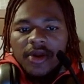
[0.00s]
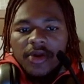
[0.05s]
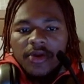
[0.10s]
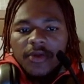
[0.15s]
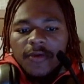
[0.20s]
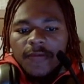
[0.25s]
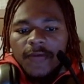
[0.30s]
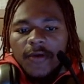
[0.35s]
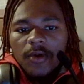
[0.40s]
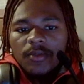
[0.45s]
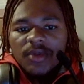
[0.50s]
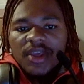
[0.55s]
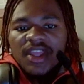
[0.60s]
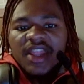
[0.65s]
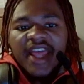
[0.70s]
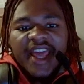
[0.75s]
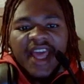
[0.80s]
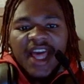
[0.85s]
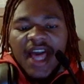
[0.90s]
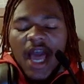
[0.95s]
You feel me?
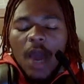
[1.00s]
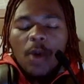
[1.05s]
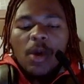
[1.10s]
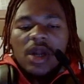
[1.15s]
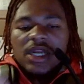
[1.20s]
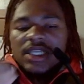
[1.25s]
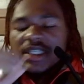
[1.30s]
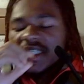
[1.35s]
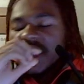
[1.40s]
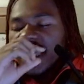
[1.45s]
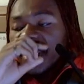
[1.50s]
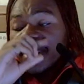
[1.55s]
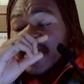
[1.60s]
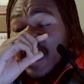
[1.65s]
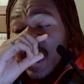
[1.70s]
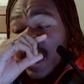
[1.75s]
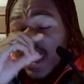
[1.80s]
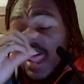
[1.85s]
Like I want to say that.